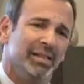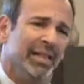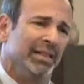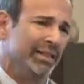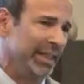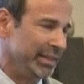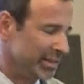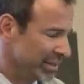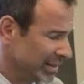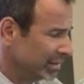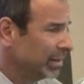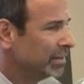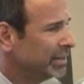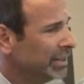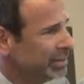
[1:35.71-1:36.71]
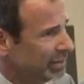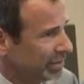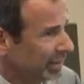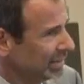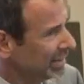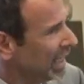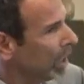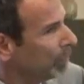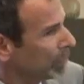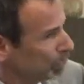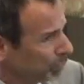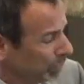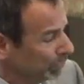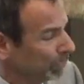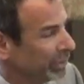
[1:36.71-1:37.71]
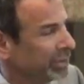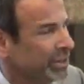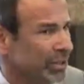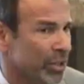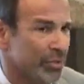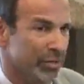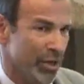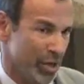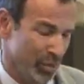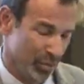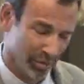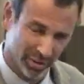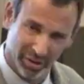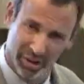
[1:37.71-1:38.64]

that teaches us how much we really don't know.